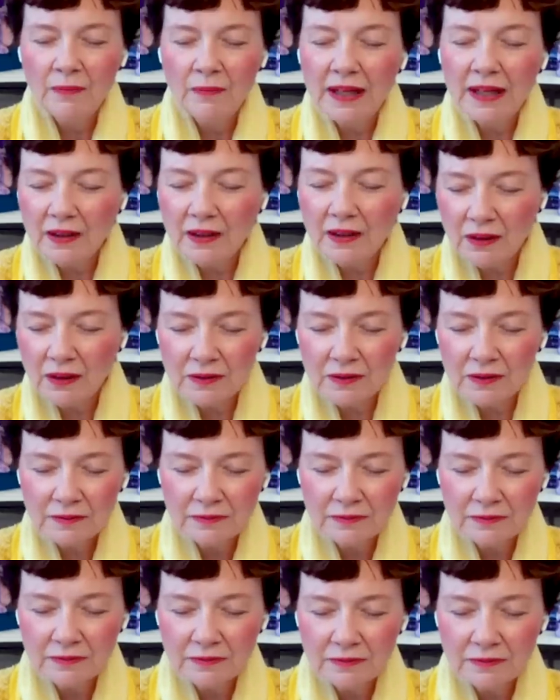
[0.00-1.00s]
Michael,
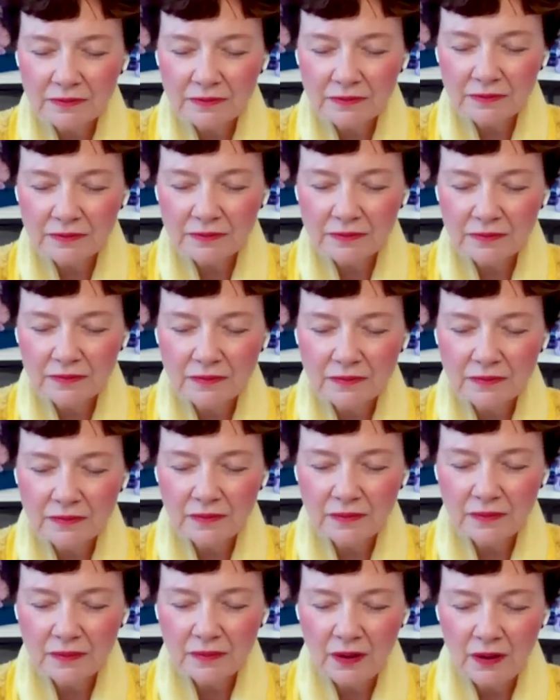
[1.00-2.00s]

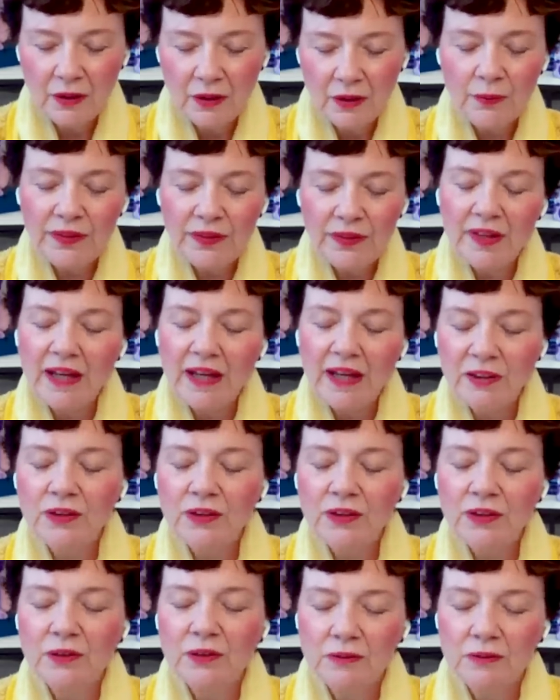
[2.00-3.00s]
we
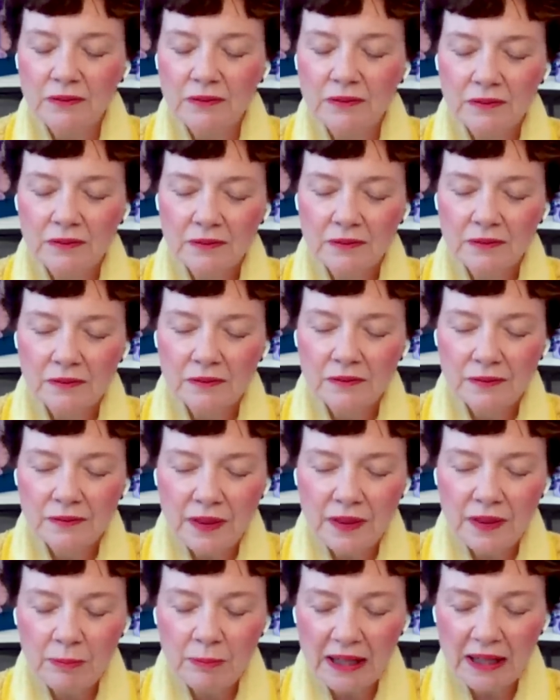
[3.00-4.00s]
thank you
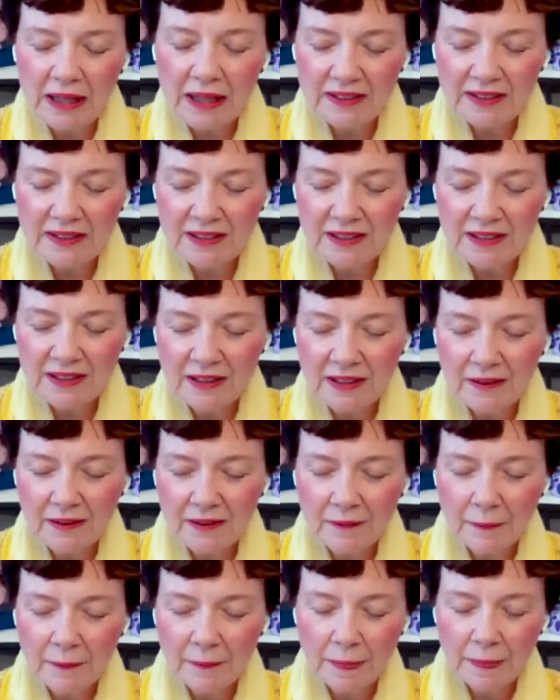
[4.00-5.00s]
for the
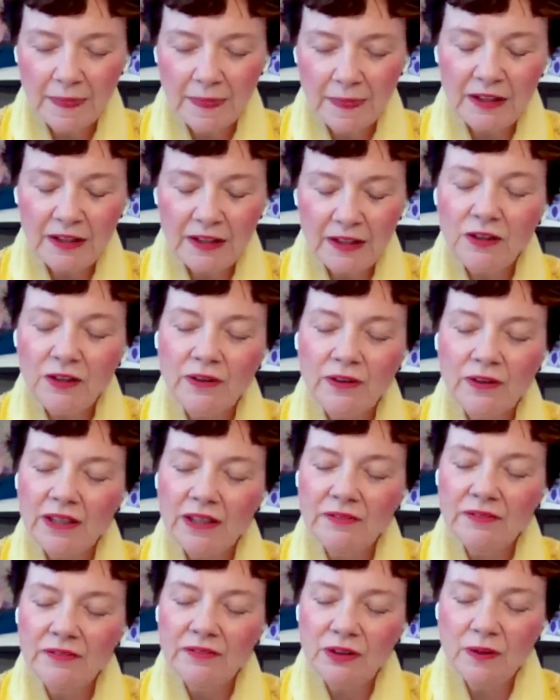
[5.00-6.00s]
blessing that you
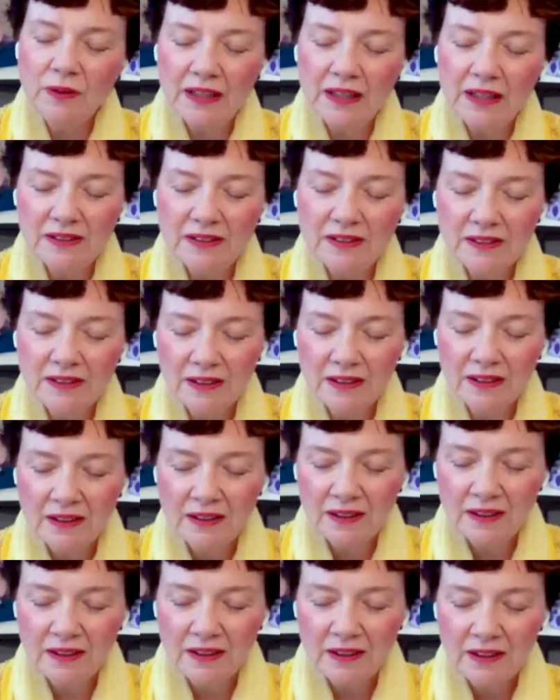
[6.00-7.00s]
give to us
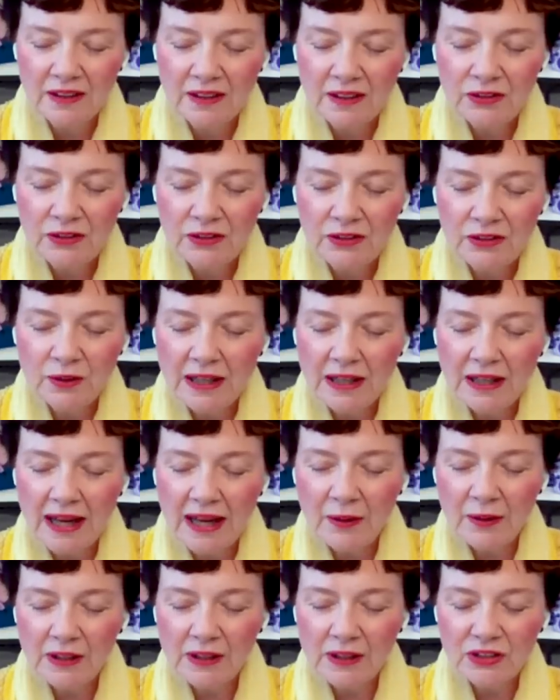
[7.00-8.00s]
to
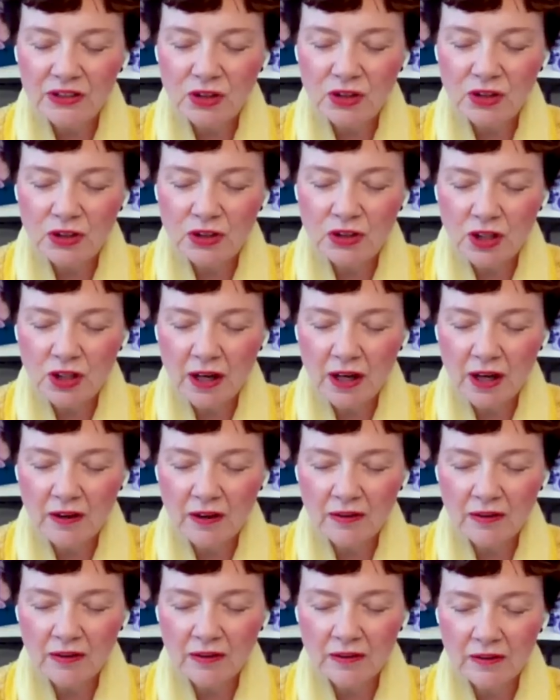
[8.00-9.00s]
allow us to
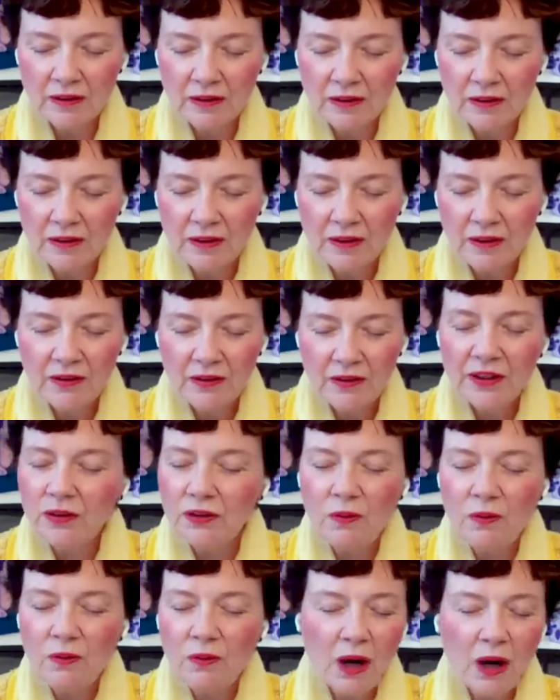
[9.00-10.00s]
share
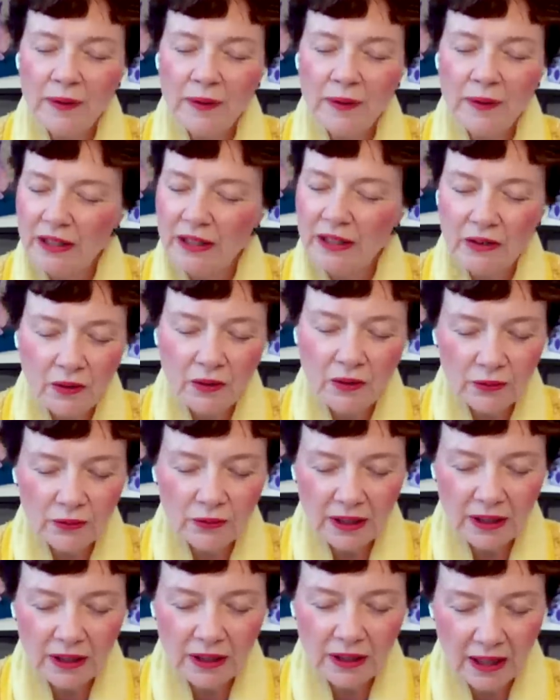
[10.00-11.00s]
that you already
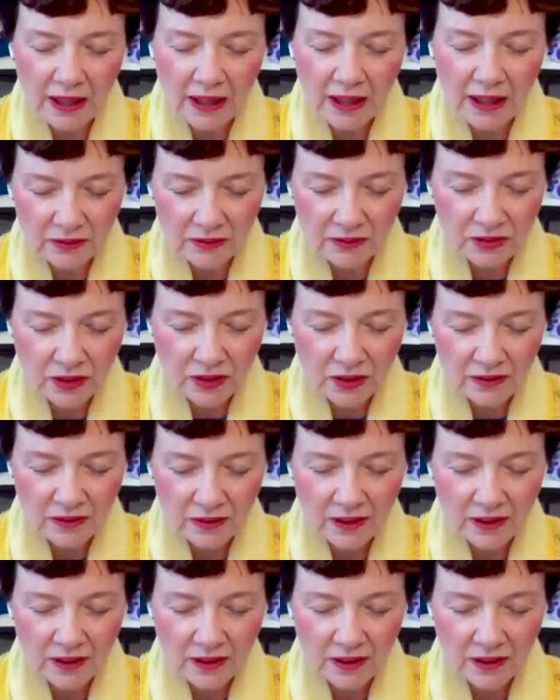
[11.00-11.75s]
know the answer.